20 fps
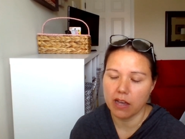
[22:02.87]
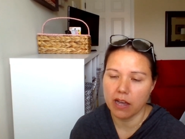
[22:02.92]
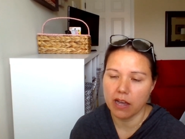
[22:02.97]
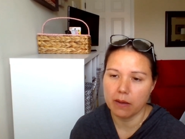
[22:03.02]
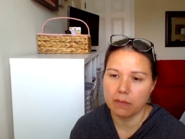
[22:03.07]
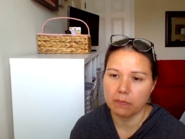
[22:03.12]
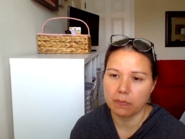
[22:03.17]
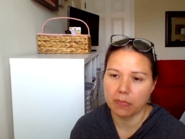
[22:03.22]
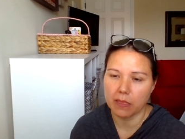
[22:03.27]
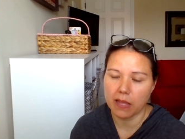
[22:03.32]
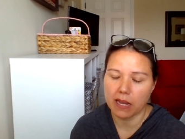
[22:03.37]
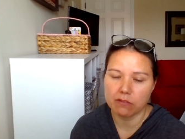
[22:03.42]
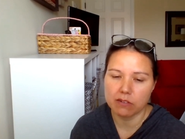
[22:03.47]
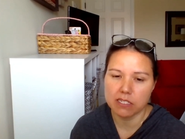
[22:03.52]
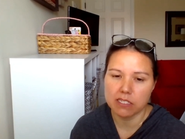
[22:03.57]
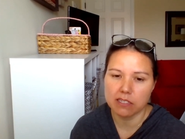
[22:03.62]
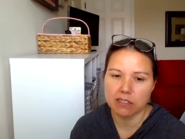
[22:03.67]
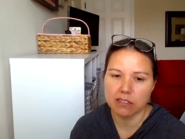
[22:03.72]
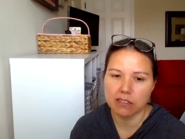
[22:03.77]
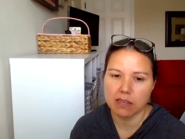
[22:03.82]
I
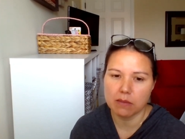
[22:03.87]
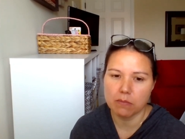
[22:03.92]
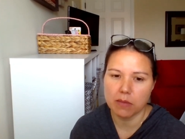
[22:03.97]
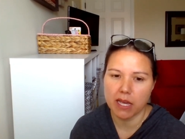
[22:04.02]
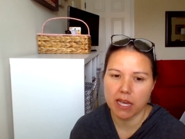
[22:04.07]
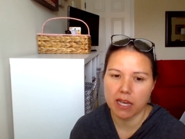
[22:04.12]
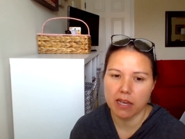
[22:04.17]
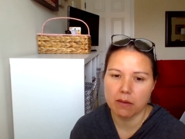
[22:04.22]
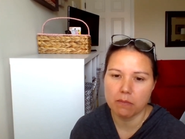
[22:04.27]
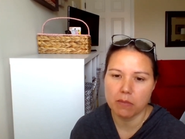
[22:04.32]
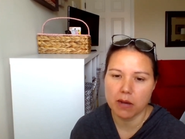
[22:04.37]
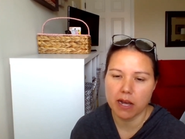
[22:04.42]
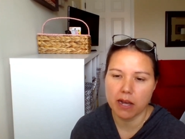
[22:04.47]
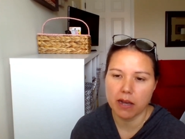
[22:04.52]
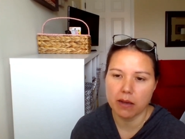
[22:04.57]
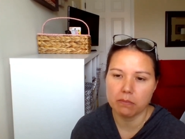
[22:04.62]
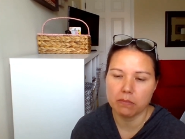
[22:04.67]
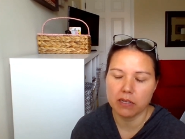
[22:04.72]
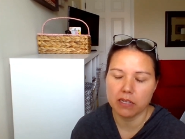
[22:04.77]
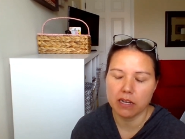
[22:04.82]
recently met a
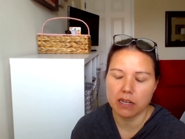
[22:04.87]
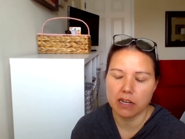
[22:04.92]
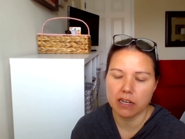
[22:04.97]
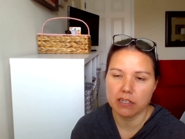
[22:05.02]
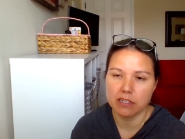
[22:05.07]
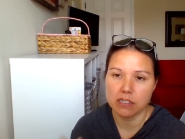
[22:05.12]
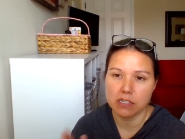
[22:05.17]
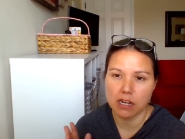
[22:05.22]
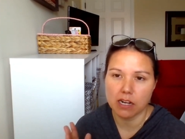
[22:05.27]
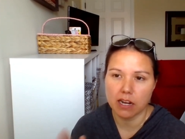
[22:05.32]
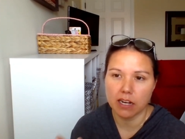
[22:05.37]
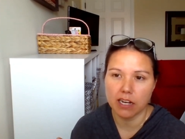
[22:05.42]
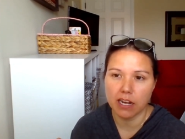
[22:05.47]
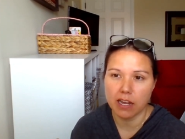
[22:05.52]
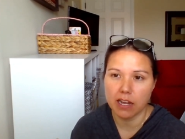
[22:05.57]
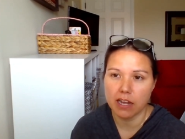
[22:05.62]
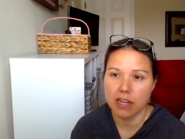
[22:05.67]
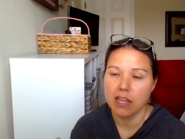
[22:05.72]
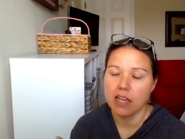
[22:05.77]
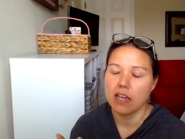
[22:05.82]
mom,
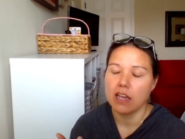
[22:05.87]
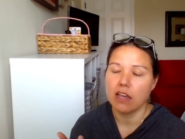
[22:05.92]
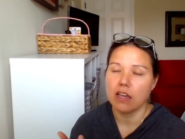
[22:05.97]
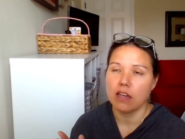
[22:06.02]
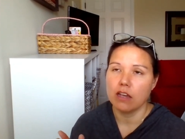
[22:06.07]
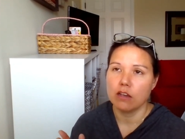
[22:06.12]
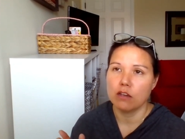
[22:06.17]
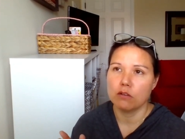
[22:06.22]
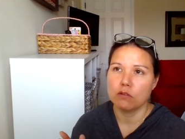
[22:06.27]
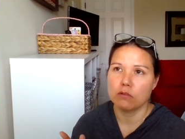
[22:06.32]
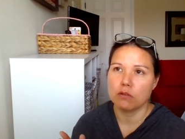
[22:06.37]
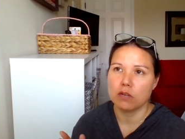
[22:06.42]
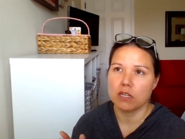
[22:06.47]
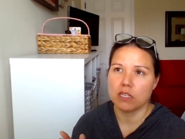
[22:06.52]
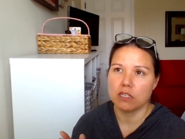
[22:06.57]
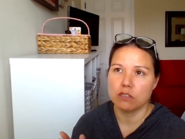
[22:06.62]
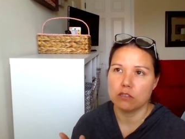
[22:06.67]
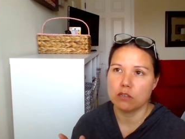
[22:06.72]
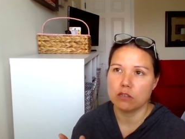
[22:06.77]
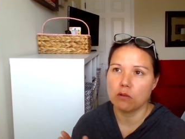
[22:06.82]
Shana, who
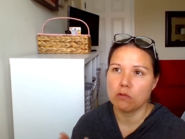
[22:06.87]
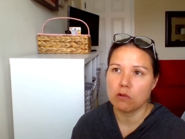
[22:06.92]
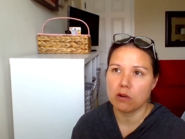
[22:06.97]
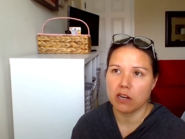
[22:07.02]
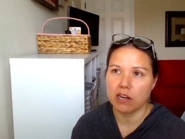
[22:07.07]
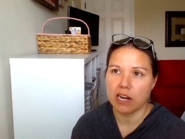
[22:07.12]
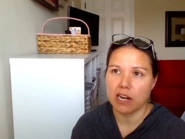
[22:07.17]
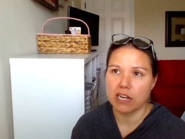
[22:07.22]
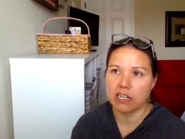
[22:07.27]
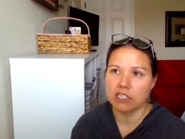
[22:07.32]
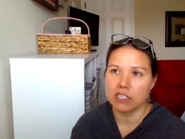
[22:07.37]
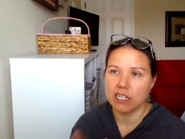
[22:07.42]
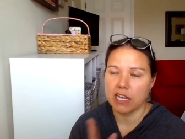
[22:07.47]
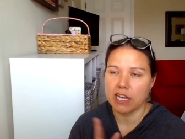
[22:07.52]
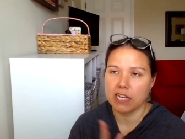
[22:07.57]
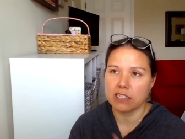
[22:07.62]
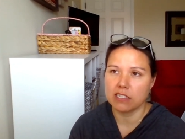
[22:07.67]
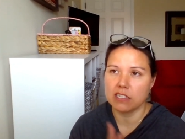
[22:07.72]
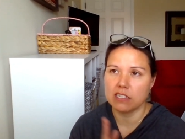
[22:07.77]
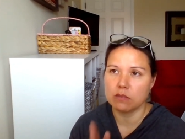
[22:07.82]
is so organized. She
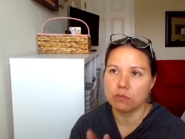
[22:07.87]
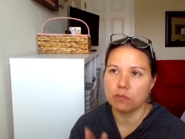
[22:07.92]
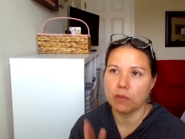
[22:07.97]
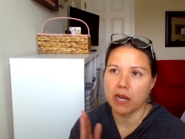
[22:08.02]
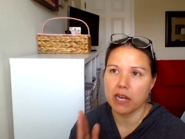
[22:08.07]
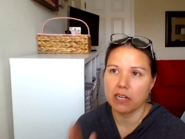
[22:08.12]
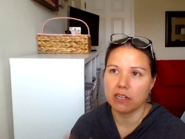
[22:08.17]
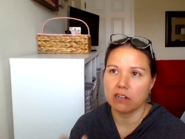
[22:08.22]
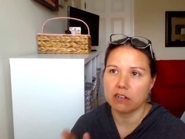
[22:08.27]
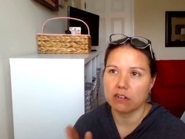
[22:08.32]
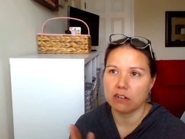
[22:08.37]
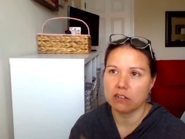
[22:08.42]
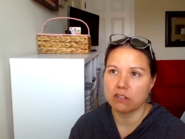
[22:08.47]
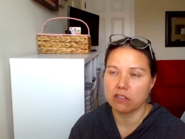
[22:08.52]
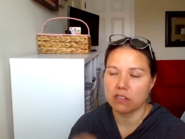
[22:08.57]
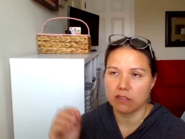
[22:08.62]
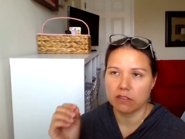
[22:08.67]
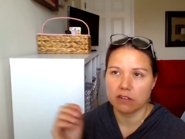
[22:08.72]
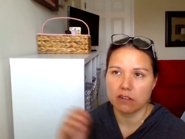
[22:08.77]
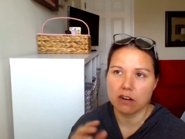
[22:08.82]
has these
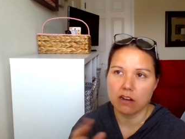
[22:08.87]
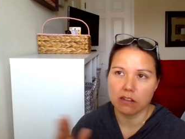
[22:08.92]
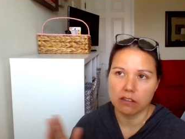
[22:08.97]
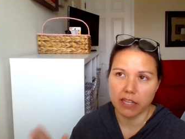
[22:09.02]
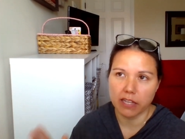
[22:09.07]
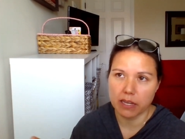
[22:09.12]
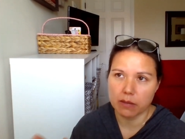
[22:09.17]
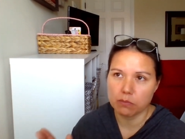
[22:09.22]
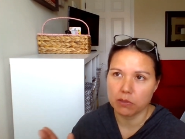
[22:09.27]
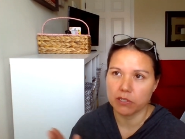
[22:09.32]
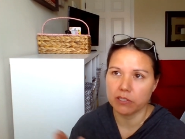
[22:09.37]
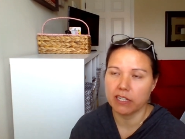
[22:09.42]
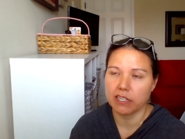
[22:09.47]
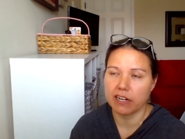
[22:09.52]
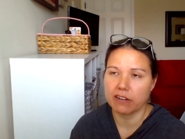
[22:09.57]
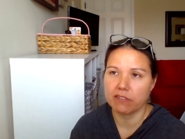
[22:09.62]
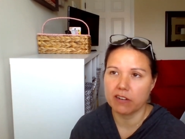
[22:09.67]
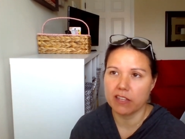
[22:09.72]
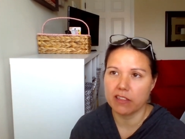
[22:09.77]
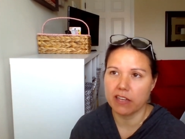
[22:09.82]
binders and they're all labeled and
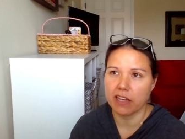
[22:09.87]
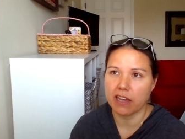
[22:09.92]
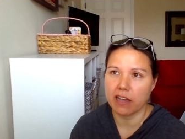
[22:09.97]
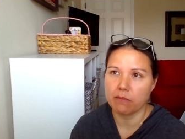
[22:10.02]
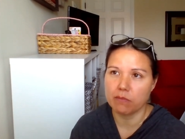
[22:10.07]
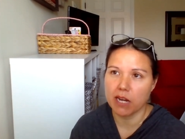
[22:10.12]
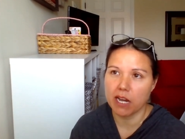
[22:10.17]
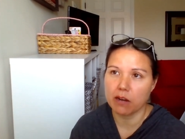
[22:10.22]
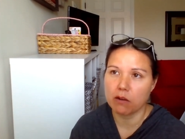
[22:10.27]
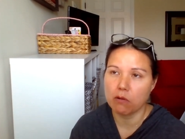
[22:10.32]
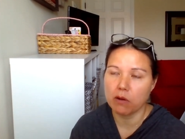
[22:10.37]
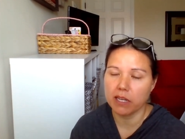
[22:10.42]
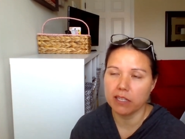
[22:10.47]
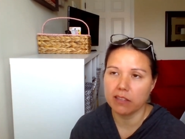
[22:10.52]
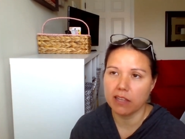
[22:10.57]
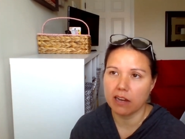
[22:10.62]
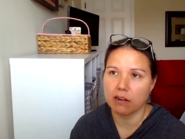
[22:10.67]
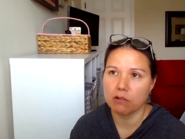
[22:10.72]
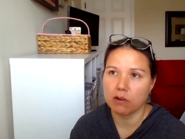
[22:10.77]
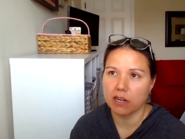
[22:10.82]
everything. I'm not quite
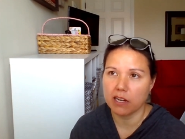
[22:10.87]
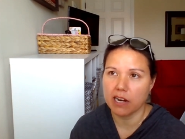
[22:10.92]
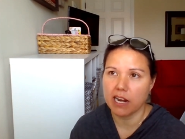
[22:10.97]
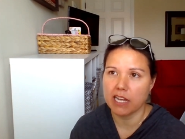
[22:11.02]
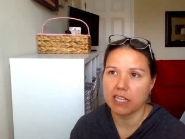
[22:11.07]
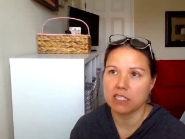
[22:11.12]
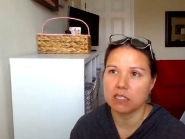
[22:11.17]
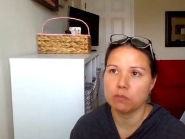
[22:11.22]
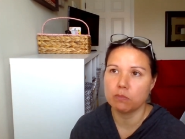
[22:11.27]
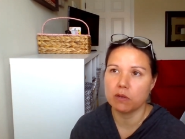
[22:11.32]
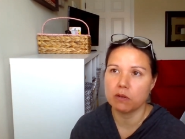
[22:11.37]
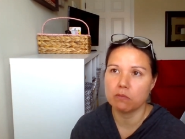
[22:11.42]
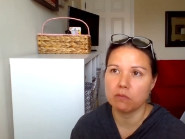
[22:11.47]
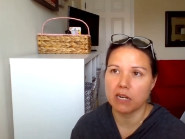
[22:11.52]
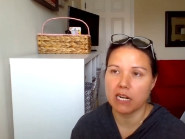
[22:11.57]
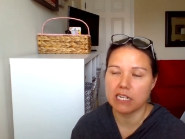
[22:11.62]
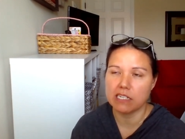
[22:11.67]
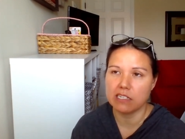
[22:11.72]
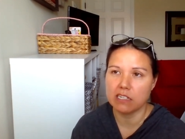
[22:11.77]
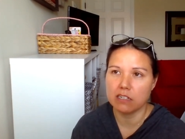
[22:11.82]
that organized, but when
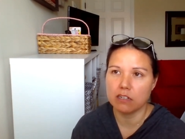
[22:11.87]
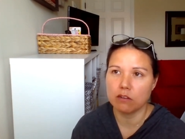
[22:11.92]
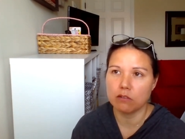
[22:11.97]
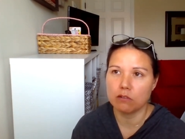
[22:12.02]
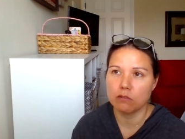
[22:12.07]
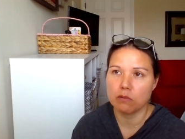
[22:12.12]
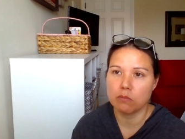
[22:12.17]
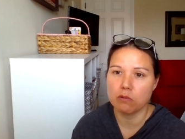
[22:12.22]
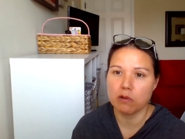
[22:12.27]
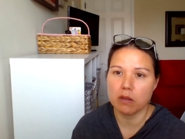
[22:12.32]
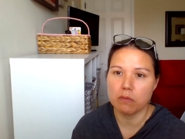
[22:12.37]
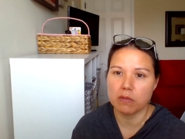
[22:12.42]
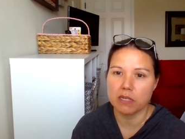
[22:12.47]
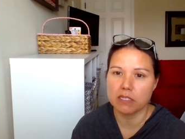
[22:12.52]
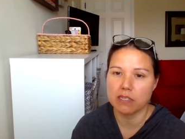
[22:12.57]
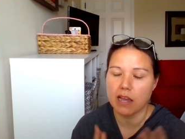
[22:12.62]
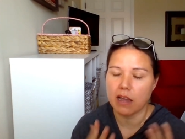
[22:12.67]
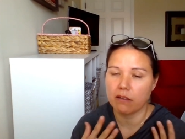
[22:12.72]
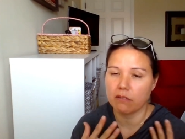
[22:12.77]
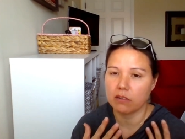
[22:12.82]
I did go to
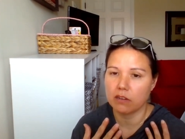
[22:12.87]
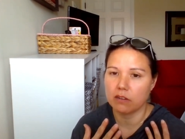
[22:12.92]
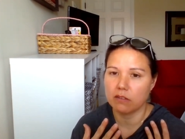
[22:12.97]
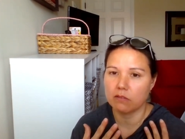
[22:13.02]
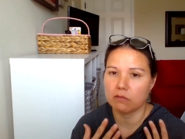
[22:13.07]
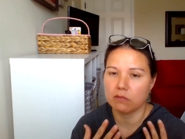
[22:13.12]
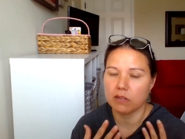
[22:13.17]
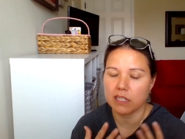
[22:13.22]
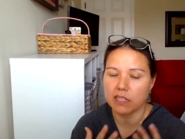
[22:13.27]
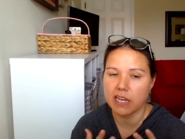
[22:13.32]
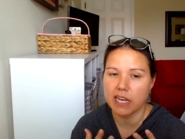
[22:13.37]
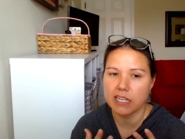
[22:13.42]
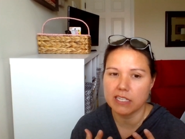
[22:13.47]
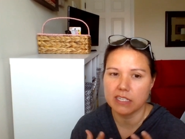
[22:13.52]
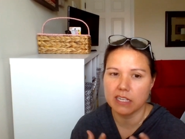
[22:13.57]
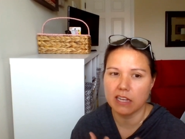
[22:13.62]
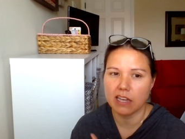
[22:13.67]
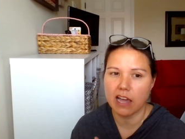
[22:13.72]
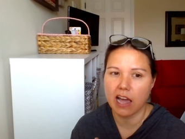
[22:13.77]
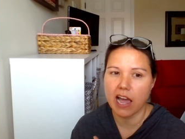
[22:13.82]
appointments, I would realize
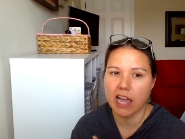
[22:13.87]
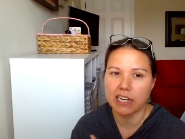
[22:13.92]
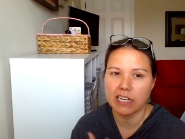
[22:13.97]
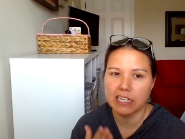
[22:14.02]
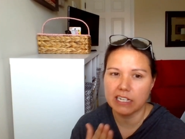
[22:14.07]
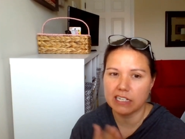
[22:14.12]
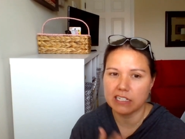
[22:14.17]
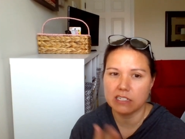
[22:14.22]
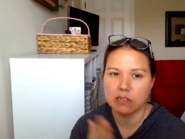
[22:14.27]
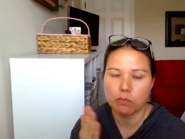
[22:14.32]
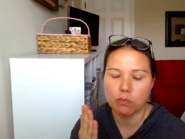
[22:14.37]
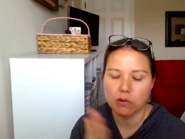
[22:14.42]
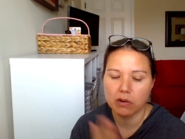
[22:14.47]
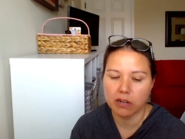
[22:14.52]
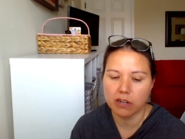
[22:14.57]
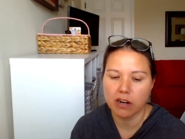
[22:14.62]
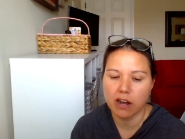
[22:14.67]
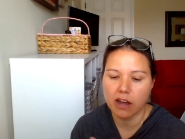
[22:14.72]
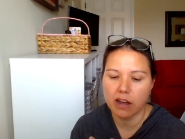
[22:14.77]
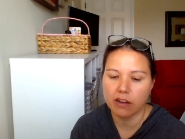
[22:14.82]
I needed to
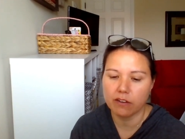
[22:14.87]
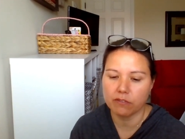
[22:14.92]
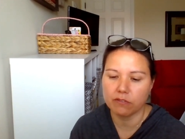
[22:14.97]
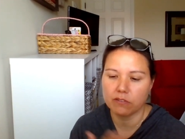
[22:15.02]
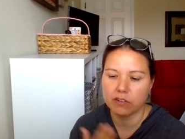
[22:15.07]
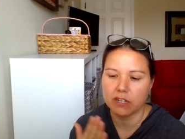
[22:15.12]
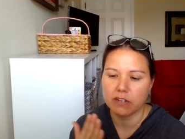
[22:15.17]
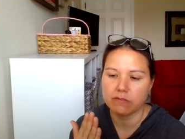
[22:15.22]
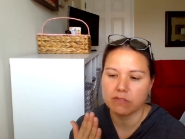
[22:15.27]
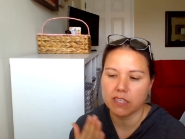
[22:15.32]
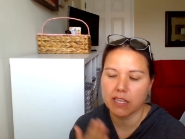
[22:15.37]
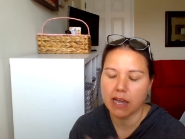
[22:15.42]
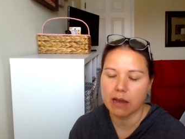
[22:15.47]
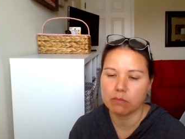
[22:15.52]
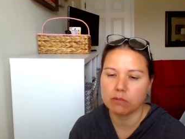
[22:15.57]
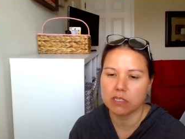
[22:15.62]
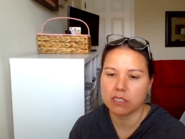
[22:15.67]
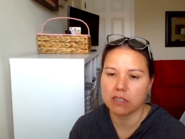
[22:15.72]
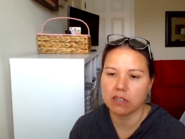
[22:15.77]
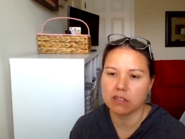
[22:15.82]
print off Reeve's
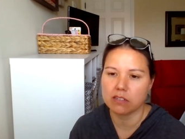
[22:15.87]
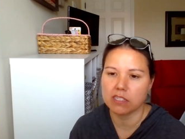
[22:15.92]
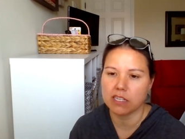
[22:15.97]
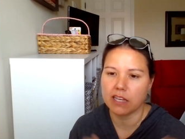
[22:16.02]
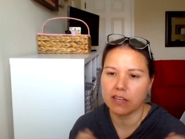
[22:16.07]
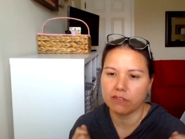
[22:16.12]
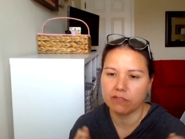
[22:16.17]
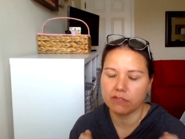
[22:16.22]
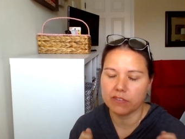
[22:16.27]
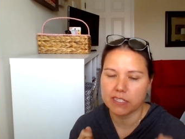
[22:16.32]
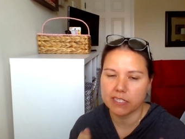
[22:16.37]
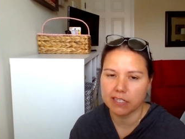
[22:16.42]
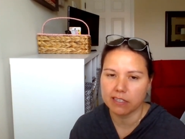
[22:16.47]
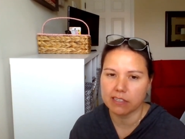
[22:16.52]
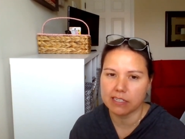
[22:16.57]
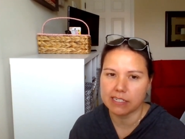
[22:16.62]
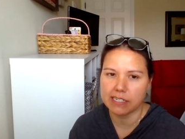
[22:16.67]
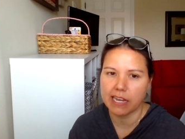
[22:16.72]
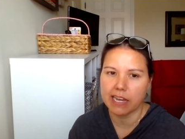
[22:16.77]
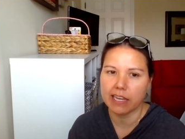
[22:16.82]
lab results and
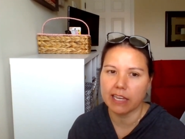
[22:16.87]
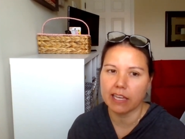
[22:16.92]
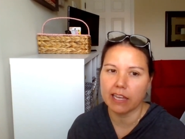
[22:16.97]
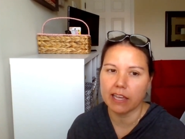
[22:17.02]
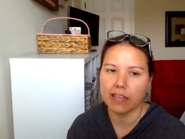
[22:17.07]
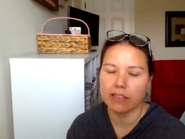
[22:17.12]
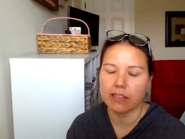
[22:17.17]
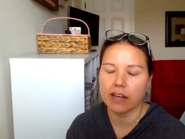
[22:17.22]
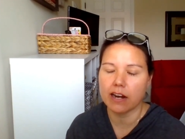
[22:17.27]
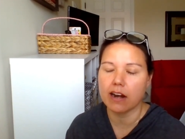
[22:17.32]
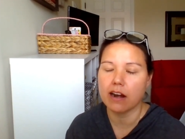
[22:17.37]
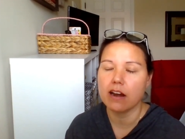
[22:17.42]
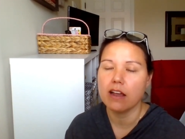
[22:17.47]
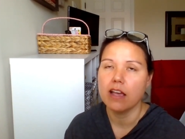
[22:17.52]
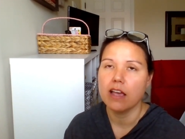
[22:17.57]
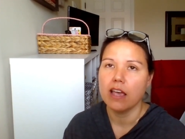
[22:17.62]
physically take it in there.